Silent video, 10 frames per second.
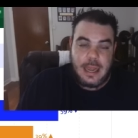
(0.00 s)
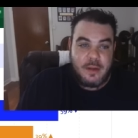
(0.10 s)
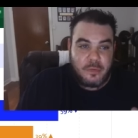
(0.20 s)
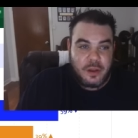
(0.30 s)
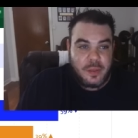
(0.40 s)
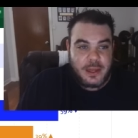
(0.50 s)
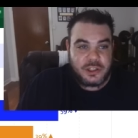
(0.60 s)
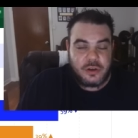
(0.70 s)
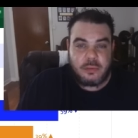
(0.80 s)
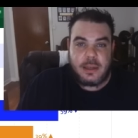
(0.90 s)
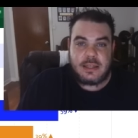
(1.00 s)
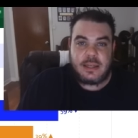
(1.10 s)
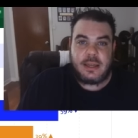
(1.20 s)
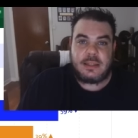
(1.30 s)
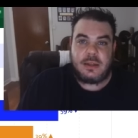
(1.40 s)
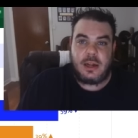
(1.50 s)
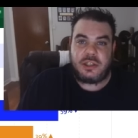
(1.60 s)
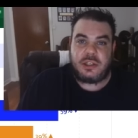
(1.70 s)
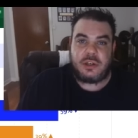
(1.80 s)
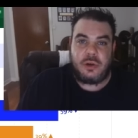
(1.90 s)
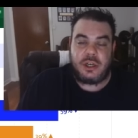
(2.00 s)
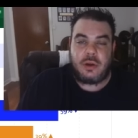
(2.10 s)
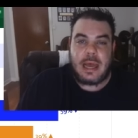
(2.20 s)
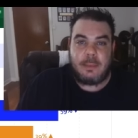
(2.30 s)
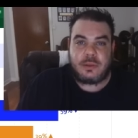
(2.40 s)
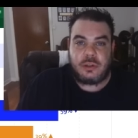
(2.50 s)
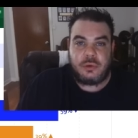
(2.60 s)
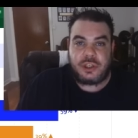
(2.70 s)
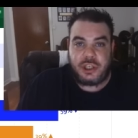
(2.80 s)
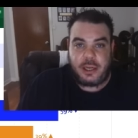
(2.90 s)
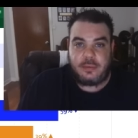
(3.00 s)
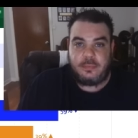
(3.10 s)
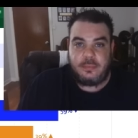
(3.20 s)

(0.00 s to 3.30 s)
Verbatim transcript: everything jagmeet singh has touched has turned into absolute shit